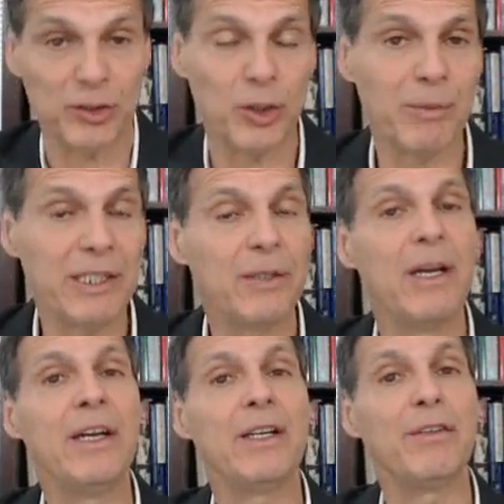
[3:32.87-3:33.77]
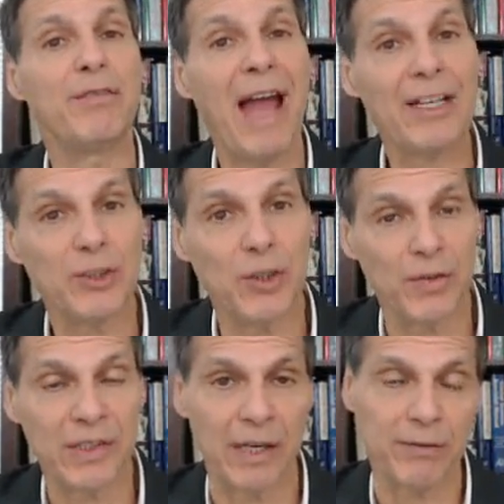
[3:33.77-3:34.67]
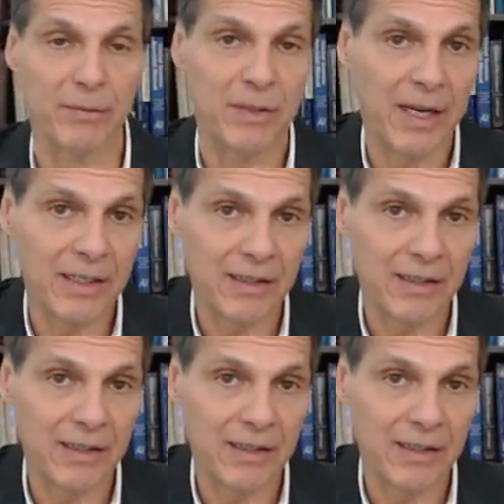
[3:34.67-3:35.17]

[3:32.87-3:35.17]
So normally you fast overnight from 9